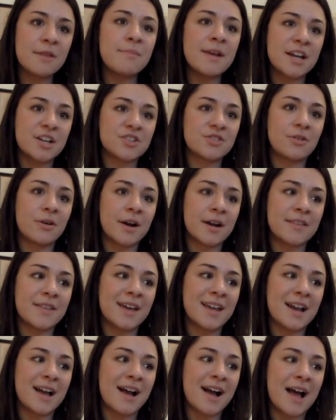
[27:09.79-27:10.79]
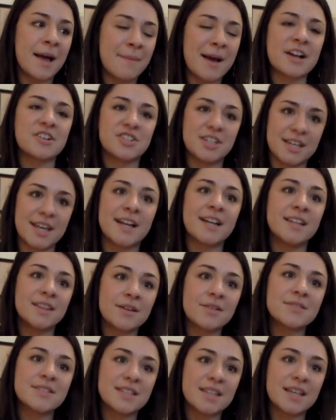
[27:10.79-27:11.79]
And make sure that I'm actually getting
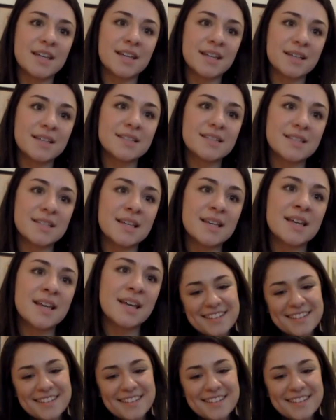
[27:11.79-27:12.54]
those things.